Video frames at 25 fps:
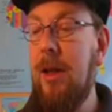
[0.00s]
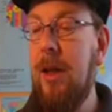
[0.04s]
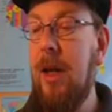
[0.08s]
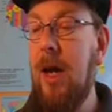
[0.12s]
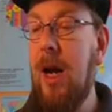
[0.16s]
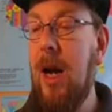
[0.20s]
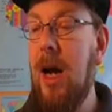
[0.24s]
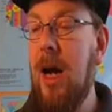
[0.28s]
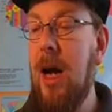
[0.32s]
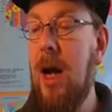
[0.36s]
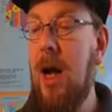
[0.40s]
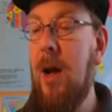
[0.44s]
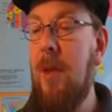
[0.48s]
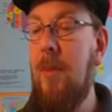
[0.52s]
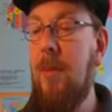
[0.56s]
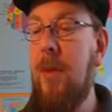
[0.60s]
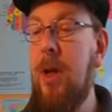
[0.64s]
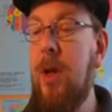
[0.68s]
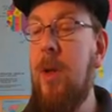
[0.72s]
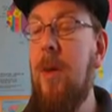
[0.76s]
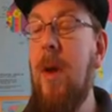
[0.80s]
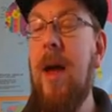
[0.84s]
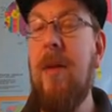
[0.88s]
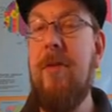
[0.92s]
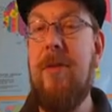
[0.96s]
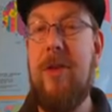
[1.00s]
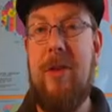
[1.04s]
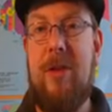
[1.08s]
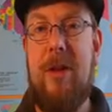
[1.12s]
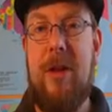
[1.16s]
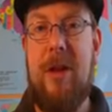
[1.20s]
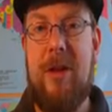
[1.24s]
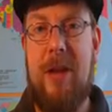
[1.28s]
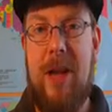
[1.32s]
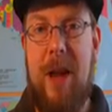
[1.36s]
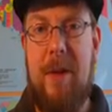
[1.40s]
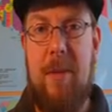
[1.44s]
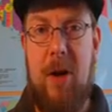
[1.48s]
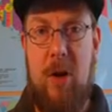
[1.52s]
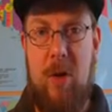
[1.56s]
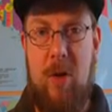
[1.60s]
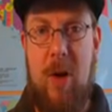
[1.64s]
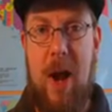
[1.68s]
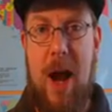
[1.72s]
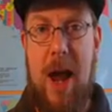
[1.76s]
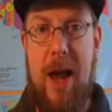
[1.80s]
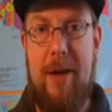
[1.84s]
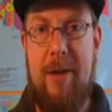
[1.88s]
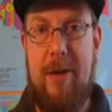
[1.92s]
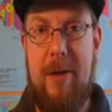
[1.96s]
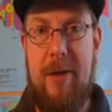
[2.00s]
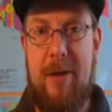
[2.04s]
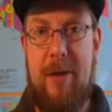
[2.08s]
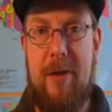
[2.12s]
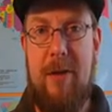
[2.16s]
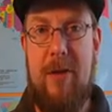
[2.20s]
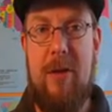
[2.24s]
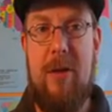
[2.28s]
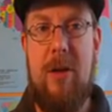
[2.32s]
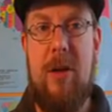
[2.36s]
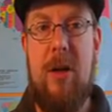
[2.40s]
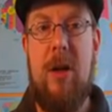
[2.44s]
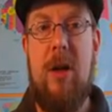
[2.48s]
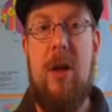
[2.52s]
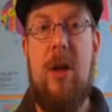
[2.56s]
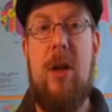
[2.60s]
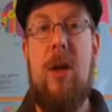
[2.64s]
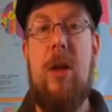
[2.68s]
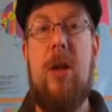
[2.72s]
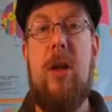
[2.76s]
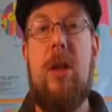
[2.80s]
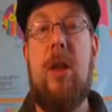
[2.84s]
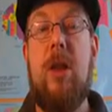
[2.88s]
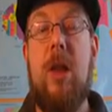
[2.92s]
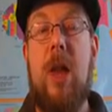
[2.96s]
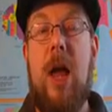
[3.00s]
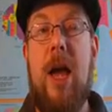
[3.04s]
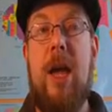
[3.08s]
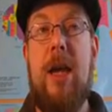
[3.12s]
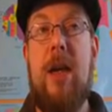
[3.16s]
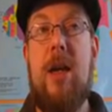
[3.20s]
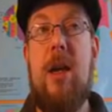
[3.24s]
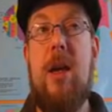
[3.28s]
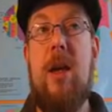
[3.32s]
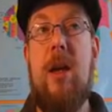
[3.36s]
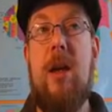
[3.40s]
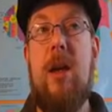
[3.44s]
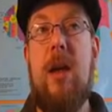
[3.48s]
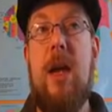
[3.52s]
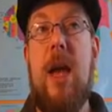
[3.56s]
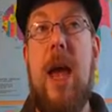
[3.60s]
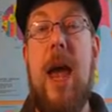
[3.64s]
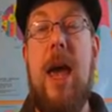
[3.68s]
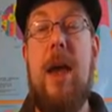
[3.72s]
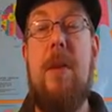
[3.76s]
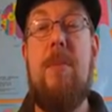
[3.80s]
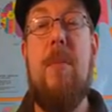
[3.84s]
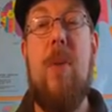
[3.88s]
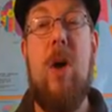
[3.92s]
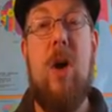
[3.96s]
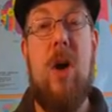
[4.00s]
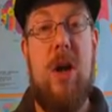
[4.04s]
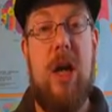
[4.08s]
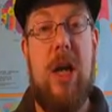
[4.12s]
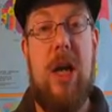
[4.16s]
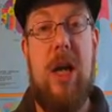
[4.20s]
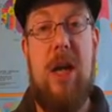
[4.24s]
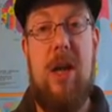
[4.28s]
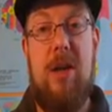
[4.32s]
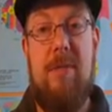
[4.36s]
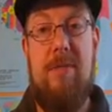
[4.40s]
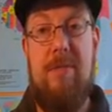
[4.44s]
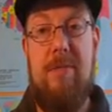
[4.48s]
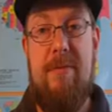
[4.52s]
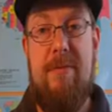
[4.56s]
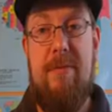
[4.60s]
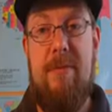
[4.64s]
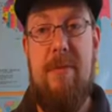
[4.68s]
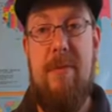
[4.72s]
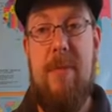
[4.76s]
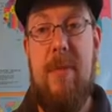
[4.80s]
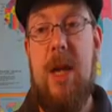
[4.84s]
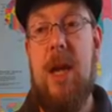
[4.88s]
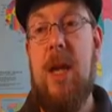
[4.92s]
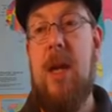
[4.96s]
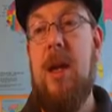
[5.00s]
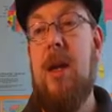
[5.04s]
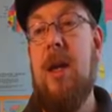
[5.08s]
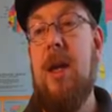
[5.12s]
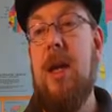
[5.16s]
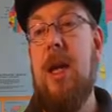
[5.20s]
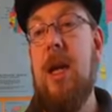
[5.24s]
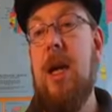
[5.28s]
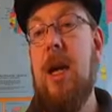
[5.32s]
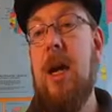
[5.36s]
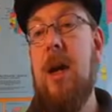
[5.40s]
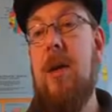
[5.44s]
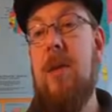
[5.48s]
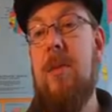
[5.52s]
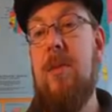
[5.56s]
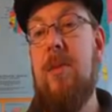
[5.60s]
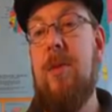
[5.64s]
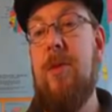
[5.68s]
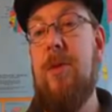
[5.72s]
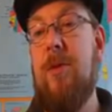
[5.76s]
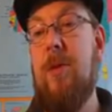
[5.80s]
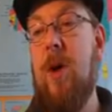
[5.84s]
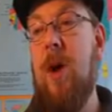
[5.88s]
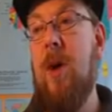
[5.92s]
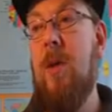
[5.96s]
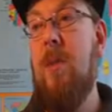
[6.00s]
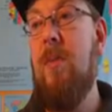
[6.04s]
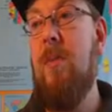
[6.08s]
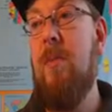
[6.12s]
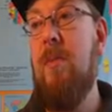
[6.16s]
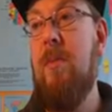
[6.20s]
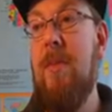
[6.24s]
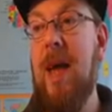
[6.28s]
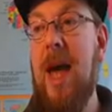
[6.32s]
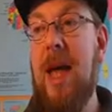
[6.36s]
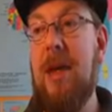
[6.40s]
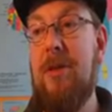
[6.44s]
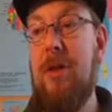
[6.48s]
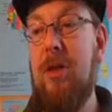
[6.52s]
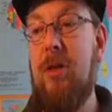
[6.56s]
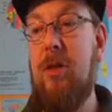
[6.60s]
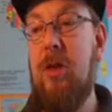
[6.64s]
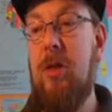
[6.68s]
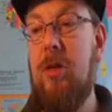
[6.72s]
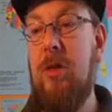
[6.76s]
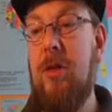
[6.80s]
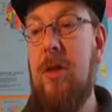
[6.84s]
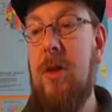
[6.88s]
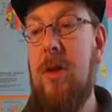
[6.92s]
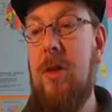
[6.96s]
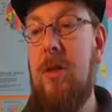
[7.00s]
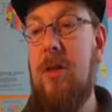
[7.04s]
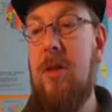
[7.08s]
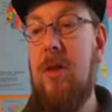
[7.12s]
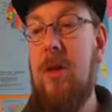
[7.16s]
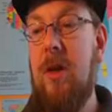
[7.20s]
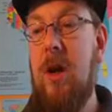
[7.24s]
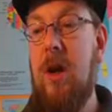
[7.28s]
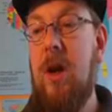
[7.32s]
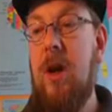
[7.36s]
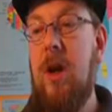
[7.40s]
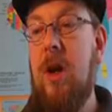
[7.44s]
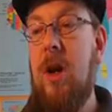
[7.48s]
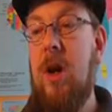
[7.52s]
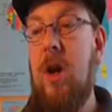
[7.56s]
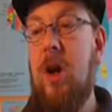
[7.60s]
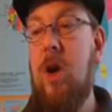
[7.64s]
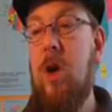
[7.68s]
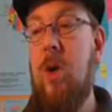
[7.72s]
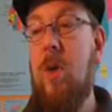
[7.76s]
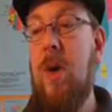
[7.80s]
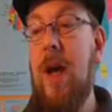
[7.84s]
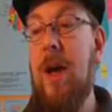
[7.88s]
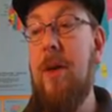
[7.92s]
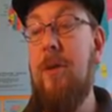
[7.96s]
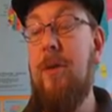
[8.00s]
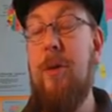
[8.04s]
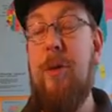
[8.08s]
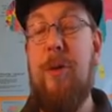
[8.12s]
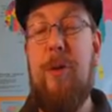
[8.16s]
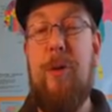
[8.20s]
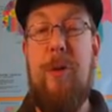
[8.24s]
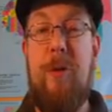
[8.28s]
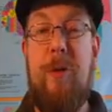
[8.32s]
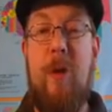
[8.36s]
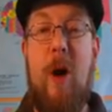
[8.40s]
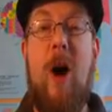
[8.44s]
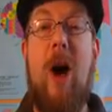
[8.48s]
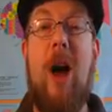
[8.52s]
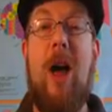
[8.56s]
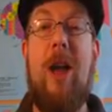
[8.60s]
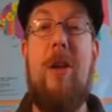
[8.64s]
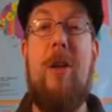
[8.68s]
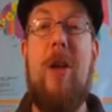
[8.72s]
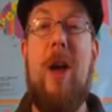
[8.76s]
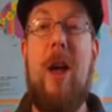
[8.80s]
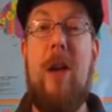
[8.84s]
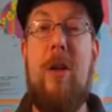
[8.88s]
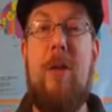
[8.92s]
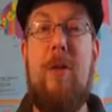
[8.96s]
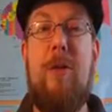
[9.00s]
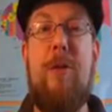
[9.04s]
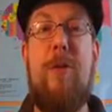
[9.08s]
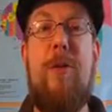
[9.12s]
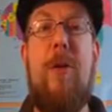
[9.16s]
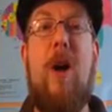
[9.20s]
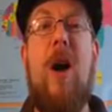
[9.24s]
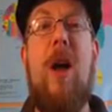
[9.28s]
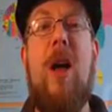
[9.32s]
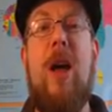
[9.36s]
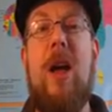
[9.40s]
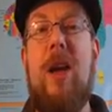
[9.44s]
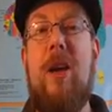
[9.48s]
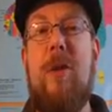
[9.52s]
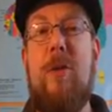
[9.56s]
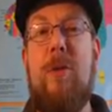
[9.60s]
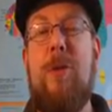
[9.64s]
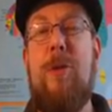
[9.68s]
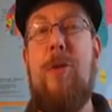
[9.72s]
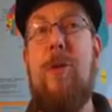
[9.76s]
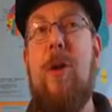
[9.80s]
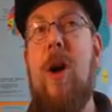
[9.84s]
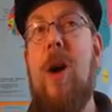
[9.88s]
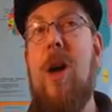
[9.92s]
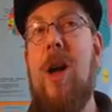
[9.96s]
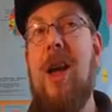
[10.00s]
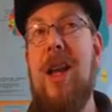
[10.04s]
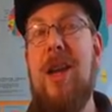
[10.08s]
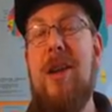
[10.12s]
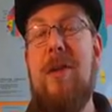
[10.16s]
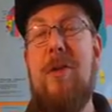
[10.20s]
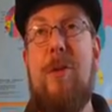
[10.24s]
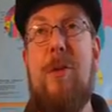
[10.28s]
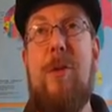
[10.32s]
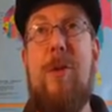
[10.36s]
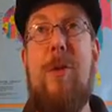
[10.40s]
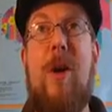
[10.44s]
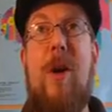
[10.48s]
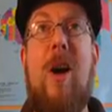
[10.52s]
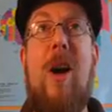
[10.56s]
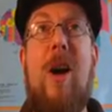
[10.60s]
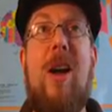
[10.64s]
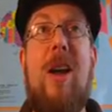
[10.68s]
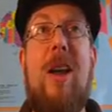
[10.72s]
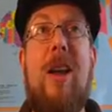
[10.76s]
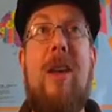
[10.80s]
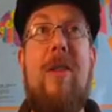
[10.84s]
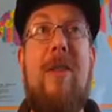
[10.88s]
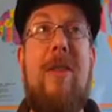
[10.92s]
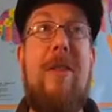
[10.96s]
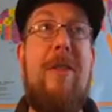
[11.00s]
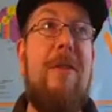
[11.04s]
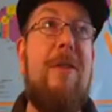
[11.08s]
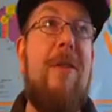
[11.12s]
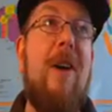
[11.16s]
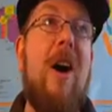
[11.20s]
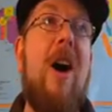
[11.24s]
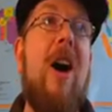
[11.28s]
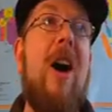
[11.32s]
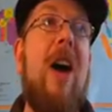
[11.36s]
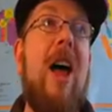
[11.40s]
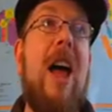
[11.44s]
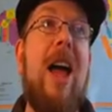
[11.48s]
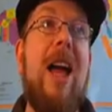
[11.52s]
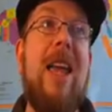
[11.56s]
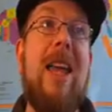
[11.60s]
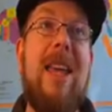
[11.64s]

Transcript: You have Democrats like Ed Markey from Massachusetts who have fought and fought and fought and fought and fought